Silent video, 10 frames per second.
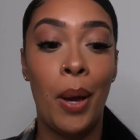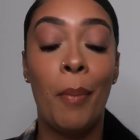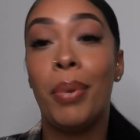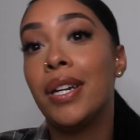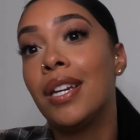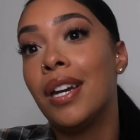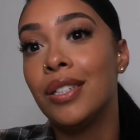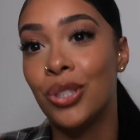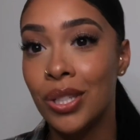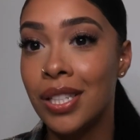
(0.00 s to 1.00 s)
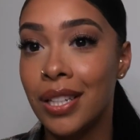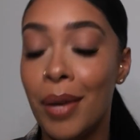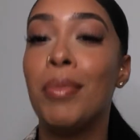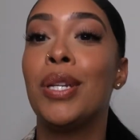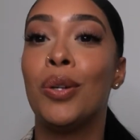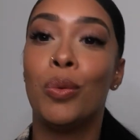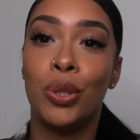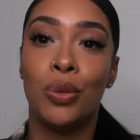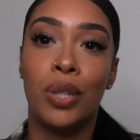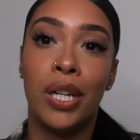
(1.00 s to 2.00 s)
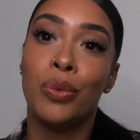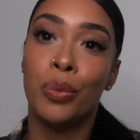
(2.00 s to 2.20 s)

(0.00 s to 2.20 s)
But yeah, just let me know what you guys would